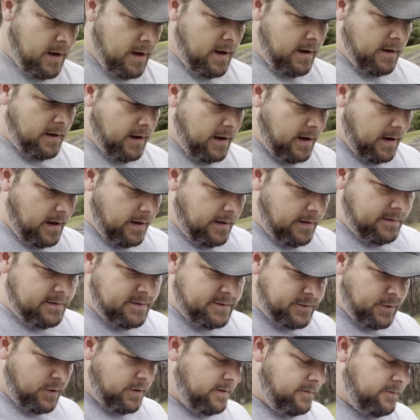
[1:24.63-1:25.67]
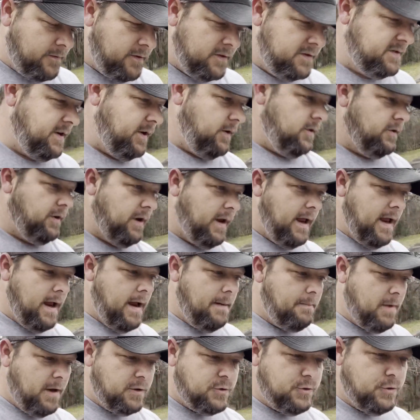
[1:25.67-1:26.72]
a certain facility. I'm
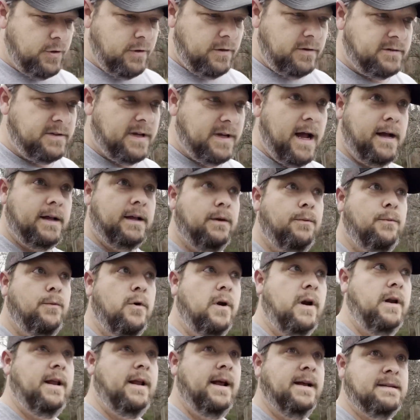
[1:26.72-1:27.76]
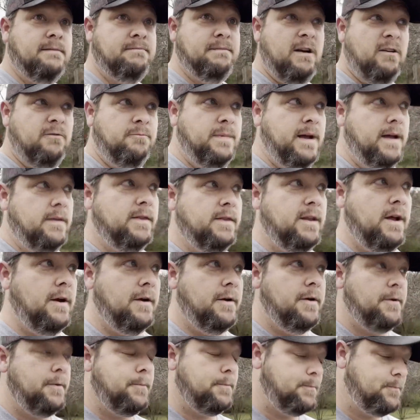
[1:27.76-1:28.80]
not sure exactly what it is. I've never been
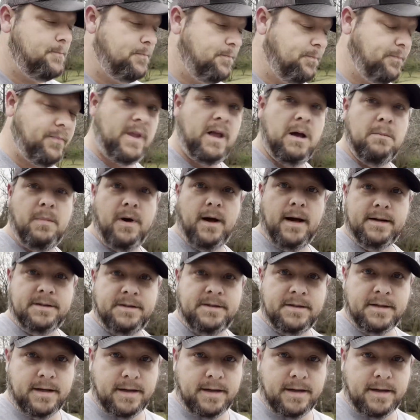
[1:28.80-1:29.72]
there. But